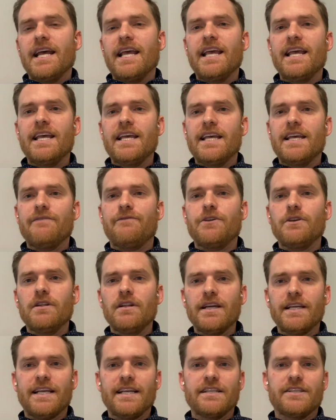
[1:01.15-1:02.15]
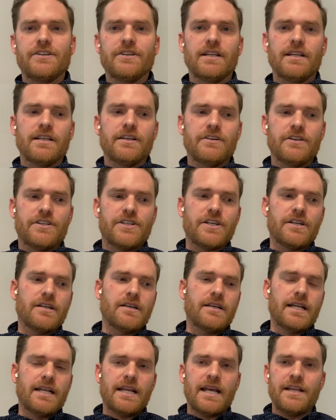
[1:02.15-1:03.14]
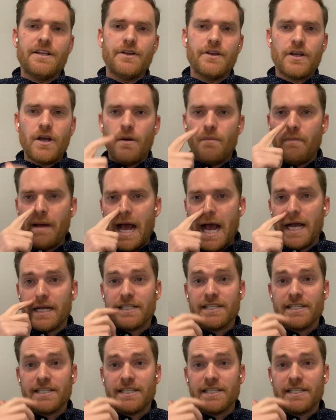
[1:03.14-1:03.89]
If you look into the literature and you go back,